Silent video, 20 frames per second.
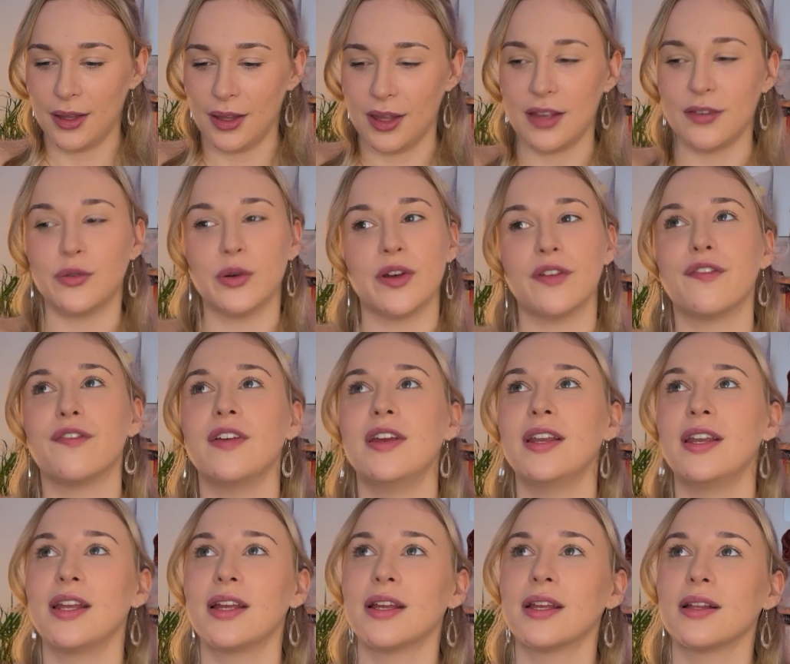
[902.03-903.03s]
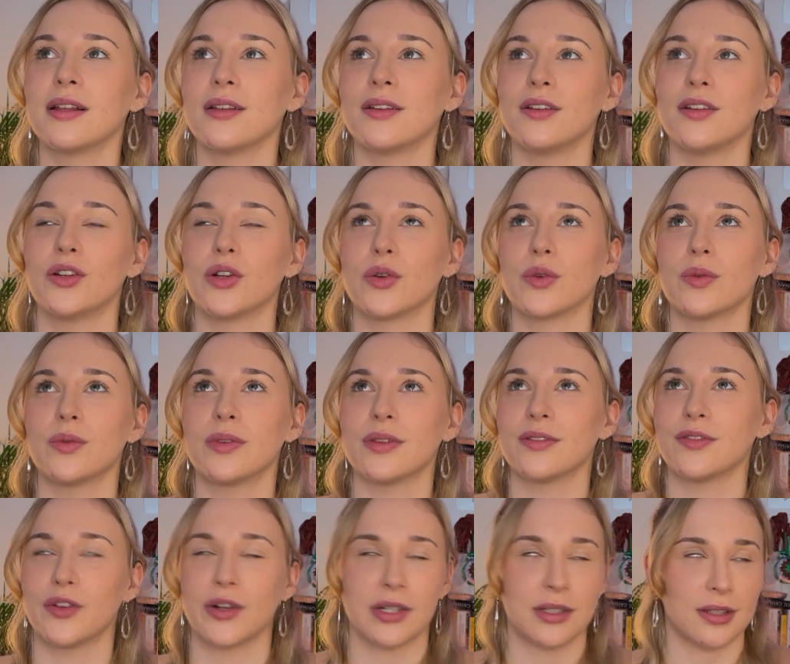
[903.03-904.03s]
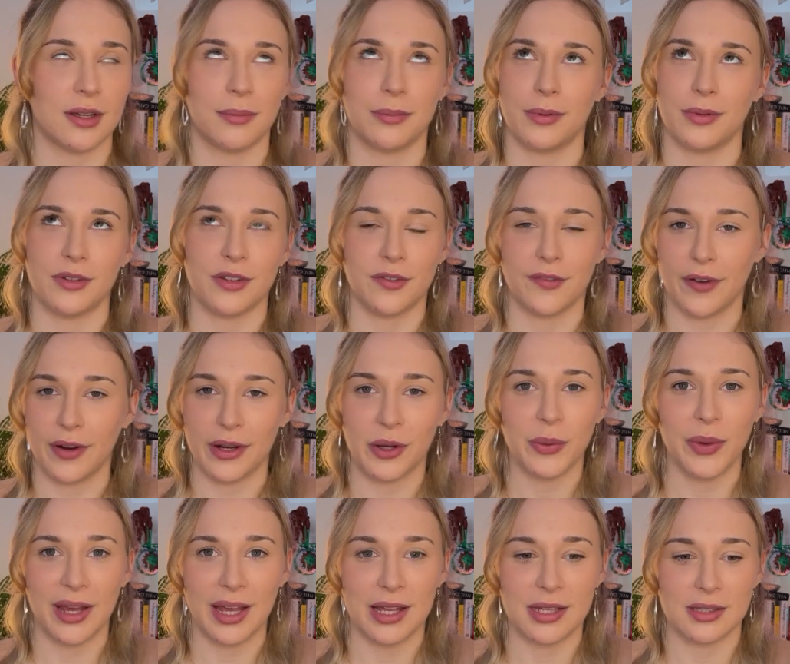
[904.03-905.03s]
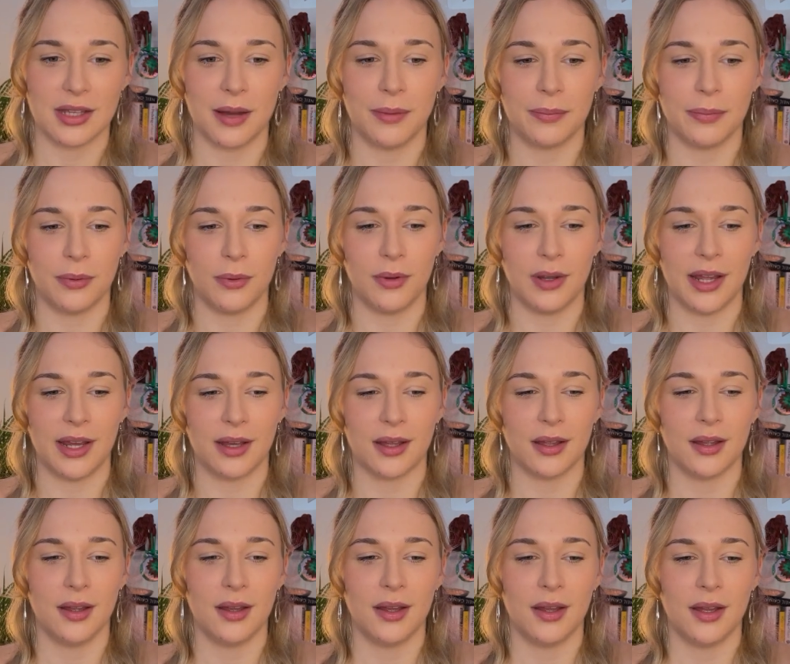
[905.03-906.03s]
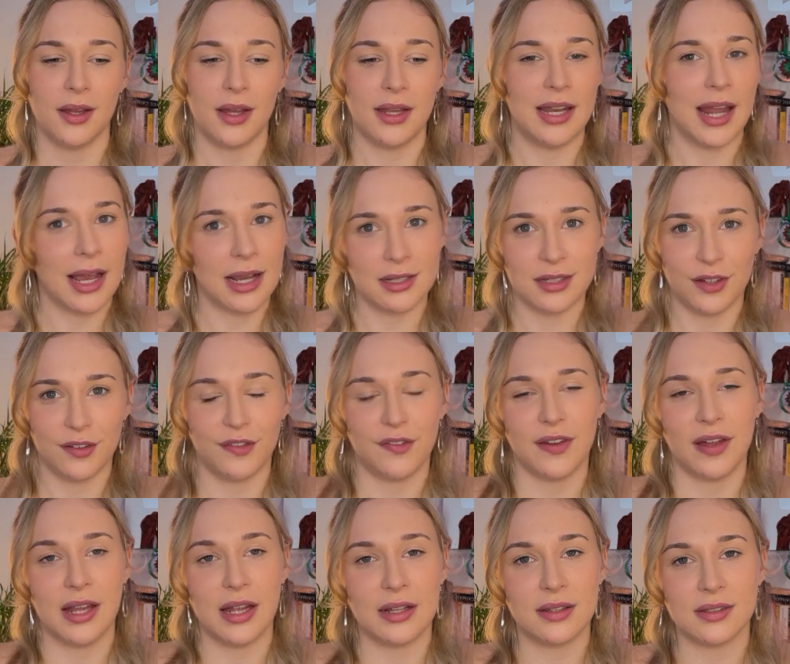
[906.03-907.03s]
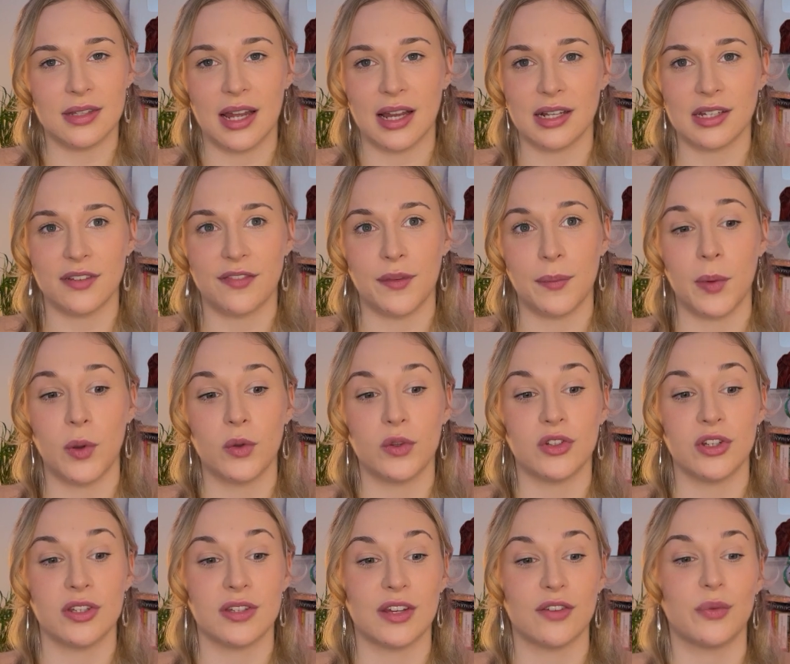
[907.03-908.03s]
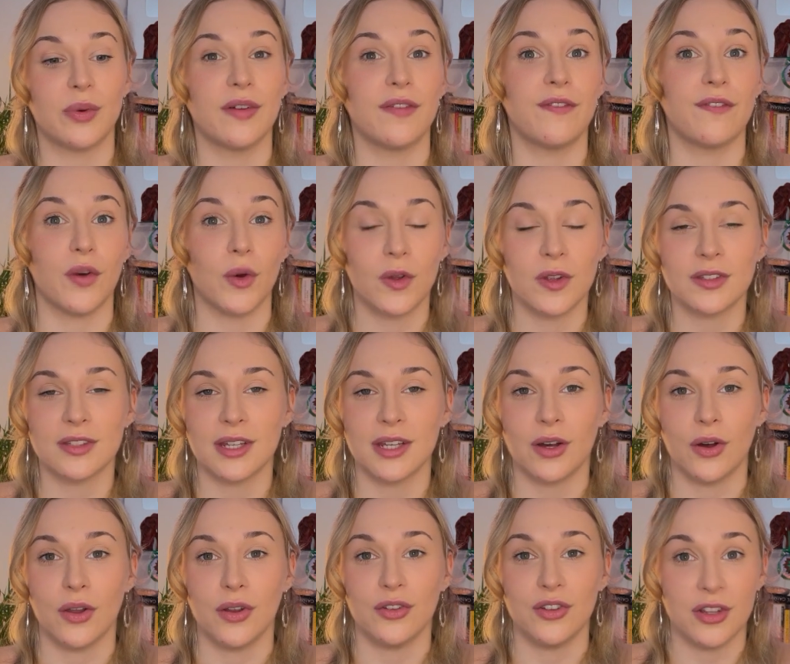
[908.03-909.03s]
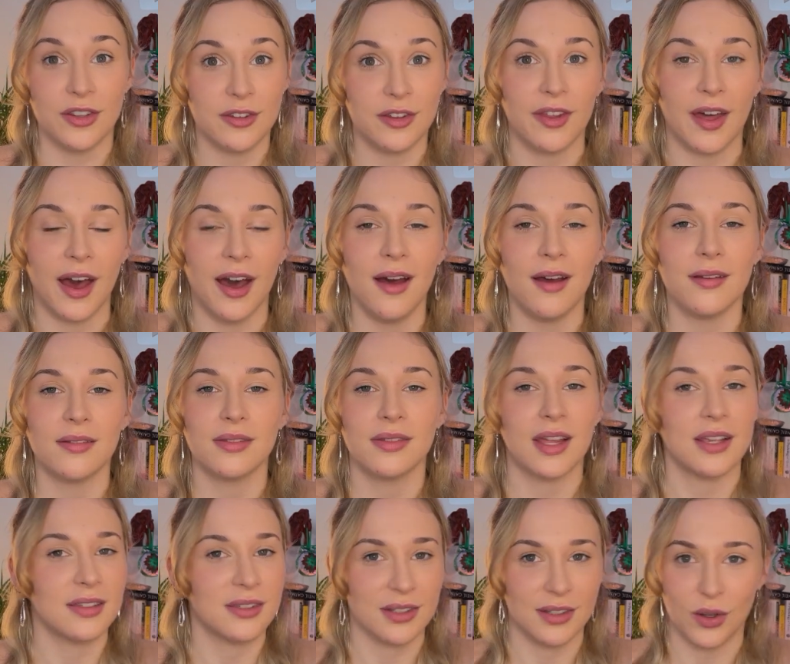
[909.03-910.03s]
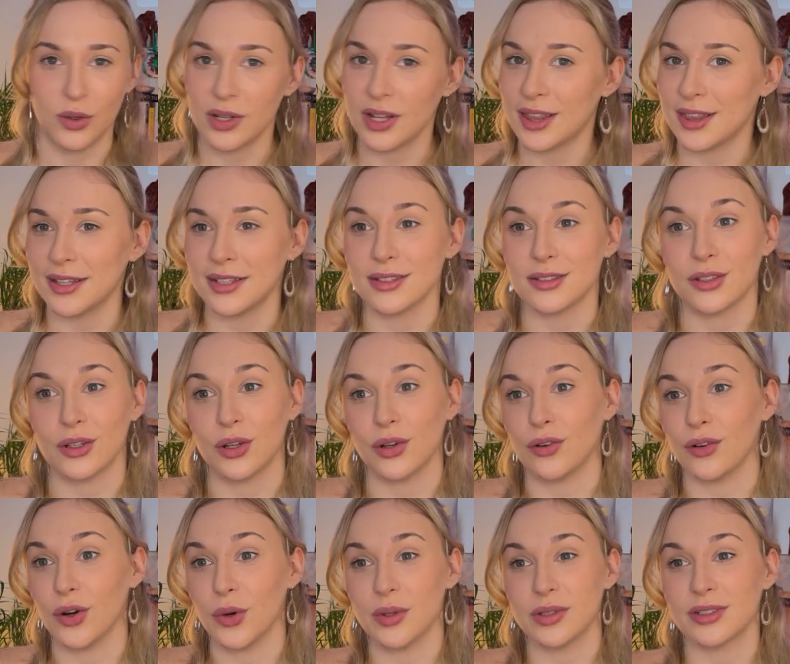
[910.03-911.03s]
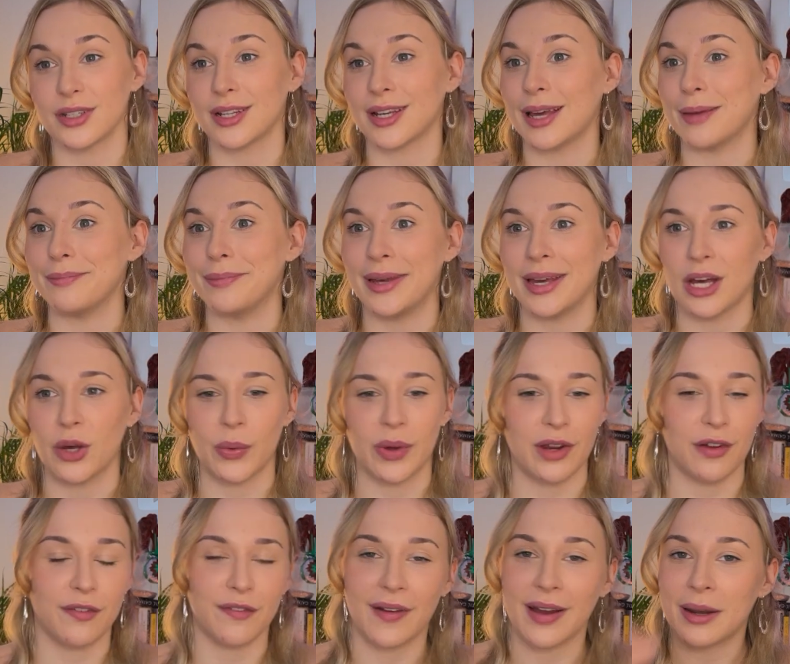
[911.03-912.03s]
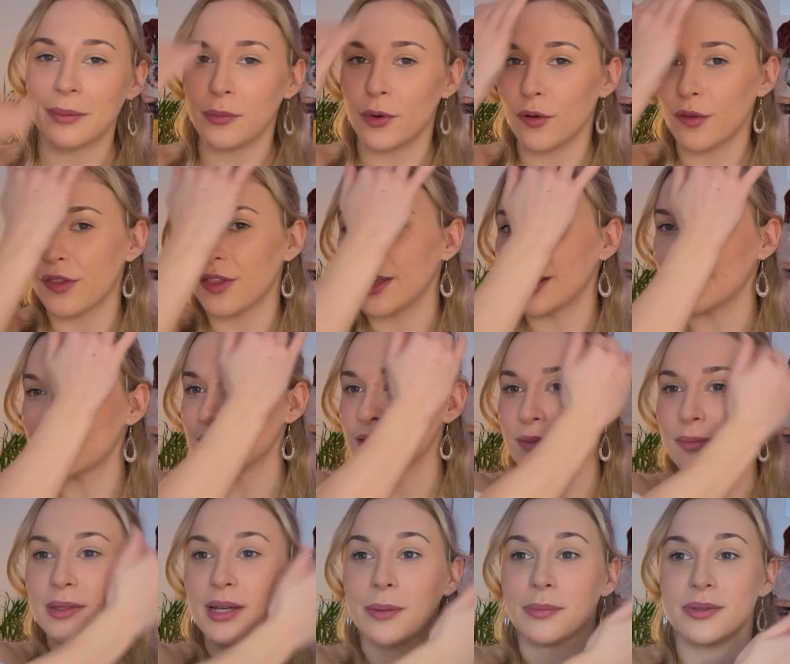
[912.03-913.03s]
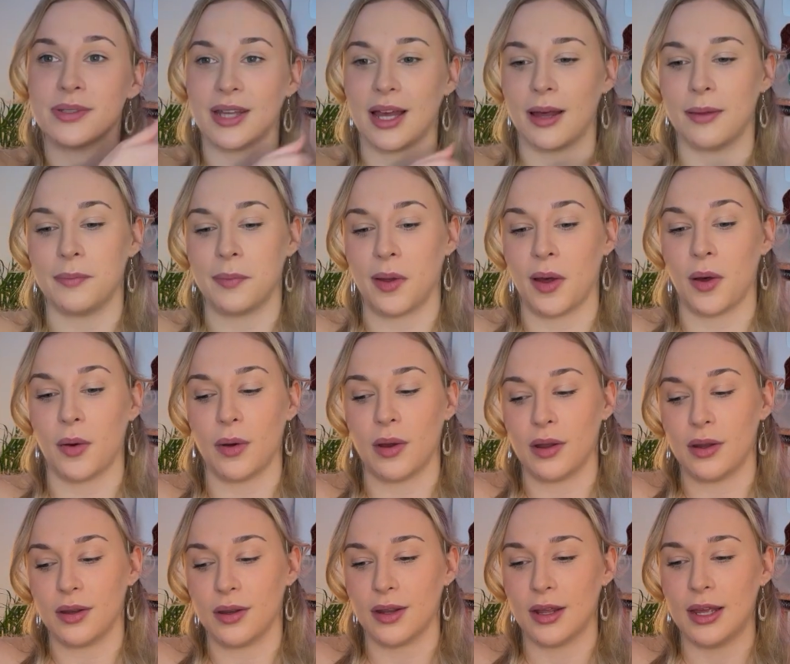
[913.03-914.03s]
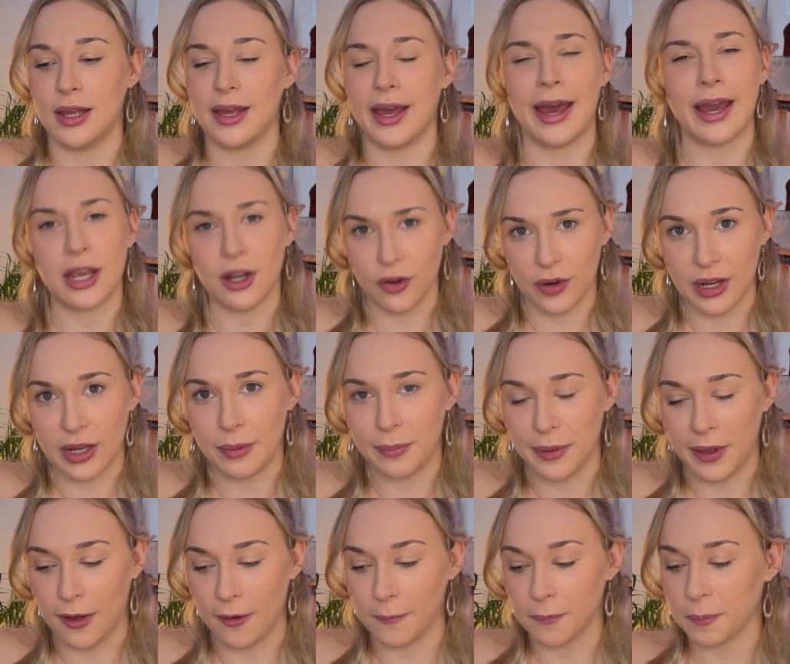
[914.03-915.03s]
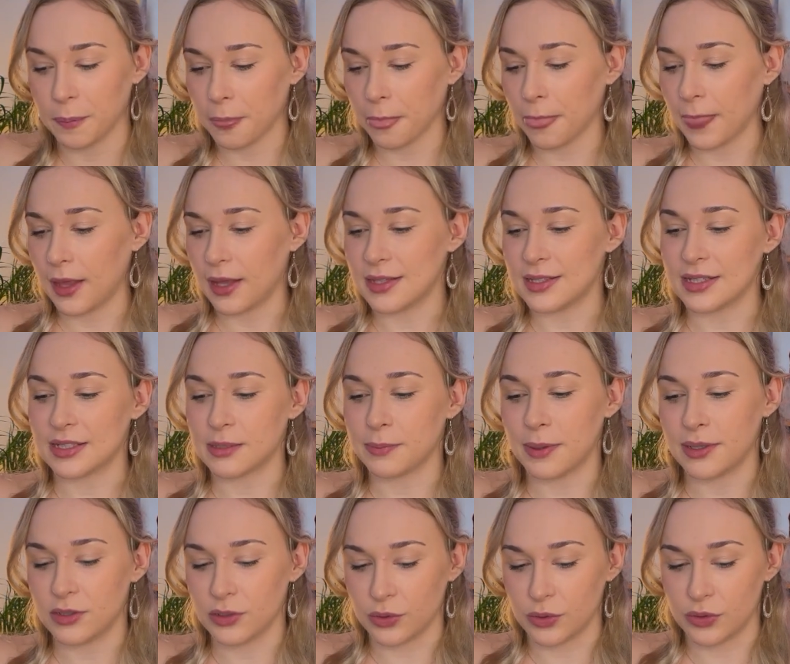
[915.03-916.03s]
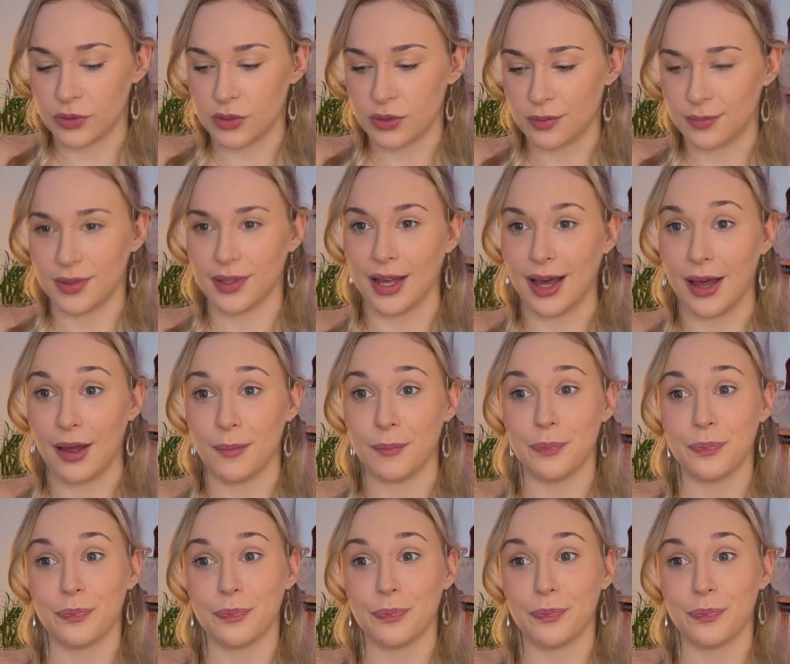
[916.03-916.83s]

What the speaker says: if we're feeding, you know, for example, just a very quick example, like negative feelings, negative emotions, if we're focusing on just that, that's the only thing that's going to grow. It's going to get bigger. We're going to find more things to be upset about and angry about. Six Pentacles, yeah.